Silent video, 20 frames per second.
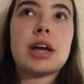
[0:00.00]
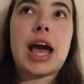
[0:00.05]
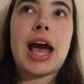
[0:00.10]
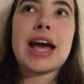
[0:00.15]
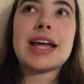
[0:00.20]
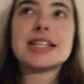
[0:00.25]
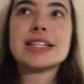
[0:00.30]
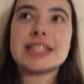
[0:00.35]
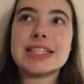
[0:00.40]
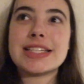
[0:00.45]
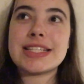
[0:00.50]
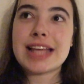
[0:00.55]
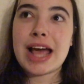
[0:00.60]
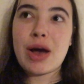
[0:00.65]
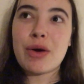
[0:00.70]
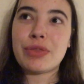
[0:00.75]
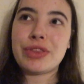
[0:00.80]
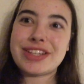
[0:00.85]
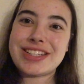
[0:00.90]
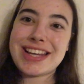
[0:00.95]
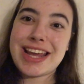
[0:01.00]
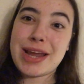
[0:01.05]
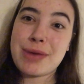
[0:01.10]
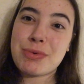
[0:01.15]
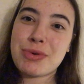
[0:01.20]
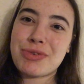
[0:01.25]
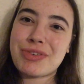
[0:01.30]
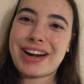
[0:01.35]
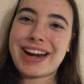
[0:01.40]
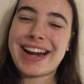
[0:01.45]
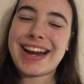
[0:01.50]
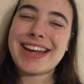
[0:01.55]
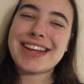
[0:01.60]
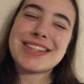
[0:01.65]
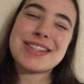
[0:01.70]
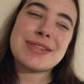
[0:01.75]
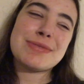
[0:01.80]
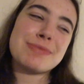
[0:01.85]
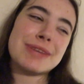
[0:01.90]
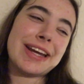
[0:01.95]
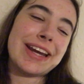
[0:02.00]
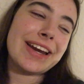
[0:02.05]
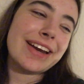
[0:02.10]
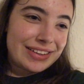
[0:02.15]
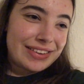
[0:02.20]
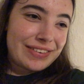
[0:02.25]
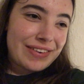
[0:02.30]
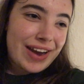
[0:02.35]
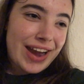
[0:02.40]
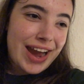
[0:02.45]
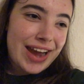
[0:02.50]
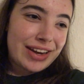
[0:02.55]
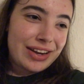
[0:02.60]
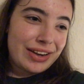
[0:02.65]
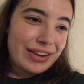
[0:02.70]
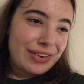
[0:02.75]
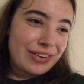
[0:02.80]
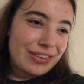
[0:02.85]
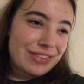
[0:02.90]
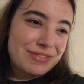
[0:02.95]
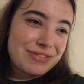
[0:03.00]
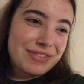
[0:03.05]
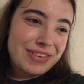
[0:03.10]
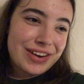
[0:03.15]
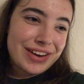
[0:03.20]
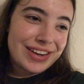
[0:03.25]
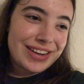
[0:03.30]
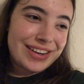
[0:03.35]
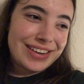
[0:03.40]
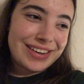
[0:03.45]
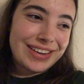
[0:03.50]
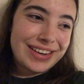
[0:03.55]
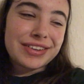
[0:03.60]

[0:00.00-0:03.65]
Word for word: Andy sat on the table right next to me. You know, I had a lot of fun.